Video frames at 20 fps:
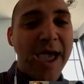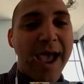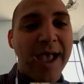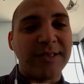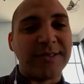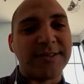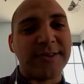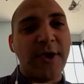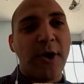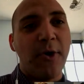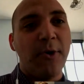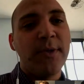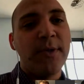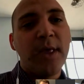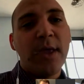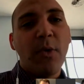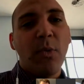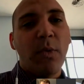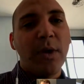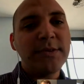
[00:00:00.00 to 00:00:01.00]
And so
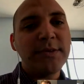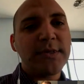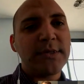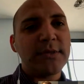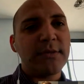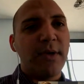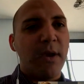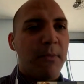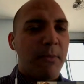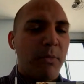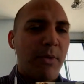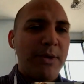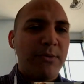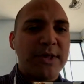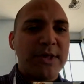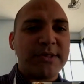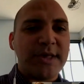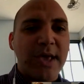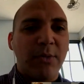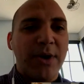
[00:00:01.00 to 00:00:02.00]
when
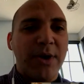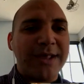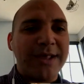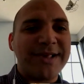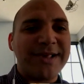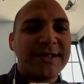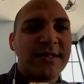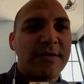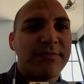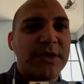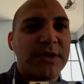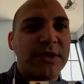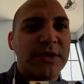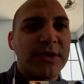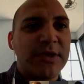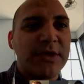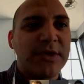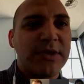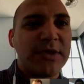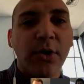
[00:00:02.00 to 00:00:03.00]
I say
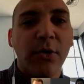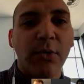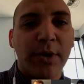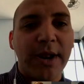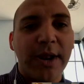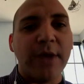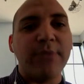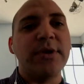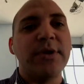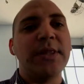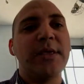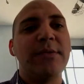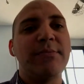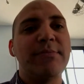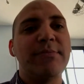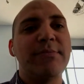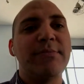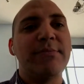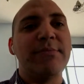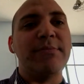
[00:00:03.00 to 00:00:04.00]
something's dual, what I
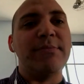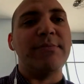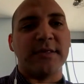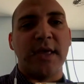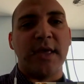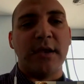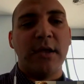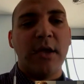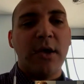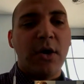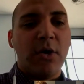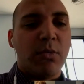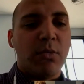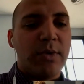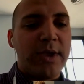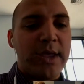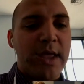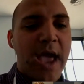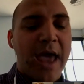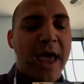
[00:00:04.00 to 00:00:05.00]
really mean is that